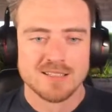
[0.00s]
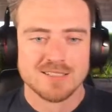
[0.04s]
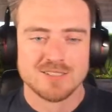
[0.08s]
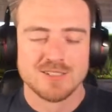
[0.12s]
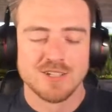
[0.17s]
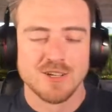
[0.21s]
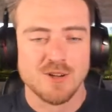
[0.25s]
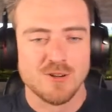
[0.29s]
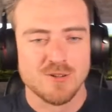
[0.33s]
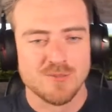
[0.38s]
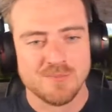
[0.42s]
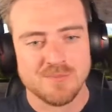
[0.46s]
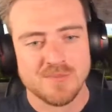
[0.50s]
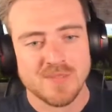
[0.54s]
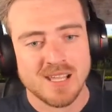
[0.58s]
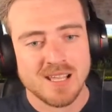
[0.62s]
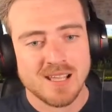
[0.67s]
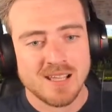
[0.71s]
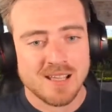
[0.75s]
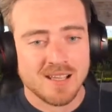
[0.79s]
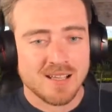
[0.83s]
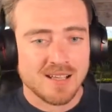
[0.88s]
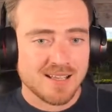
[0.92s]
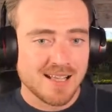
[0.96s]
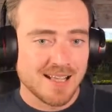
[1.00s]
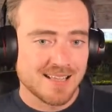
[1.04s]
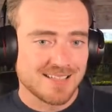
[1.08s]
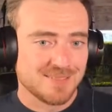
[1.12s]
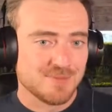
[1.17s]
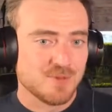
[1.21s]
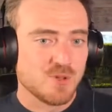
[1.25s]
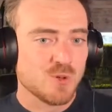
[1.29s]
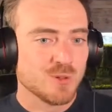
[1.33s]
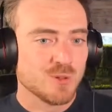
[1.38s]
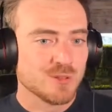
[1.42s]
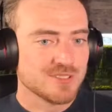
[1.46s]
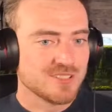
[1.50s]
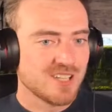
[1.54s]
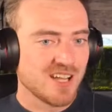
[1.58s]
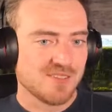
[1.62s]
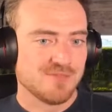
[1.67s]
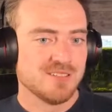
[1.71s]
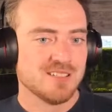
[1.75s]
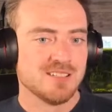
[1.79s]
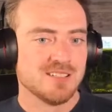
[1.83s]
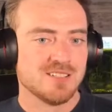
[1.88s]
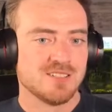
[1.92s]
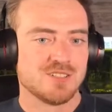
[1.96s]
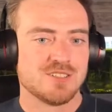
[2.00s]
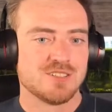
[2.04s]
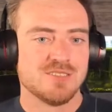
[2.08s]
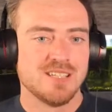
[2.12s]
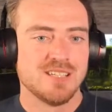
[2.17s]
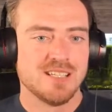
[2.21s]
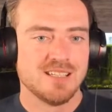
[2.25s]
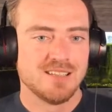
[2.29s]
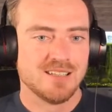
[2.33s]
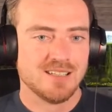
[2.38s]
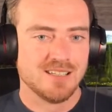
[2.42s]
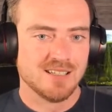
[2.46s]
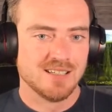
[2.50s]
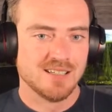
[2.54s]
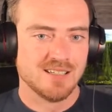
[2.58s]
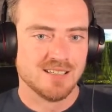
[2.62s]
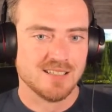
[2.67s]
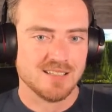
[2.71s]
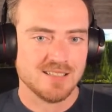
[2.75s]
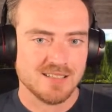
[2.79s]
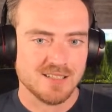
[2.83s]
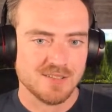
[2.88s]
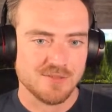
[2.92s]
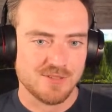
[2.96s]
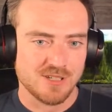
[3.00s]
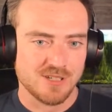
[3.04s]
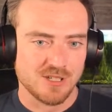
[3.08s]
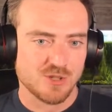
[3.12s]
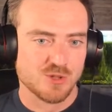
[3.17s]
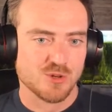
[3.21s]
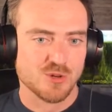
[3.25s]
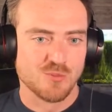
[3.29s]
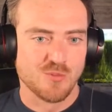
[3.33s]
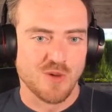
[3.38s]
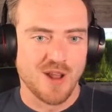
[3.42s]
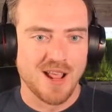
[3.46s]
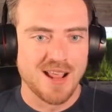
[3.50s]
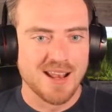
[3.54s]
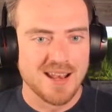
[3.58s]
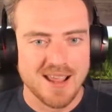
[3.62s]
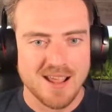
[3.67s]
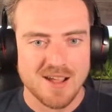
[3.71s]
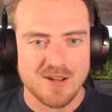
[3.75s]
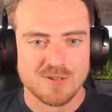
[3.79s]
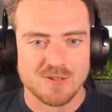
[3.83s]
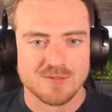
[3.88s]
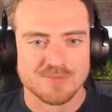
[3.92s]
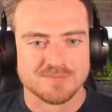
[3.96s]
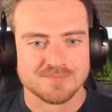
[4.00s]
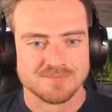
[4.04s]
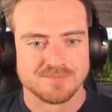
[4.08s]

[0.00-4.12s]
So got some cool stuff in the, the fish room right now.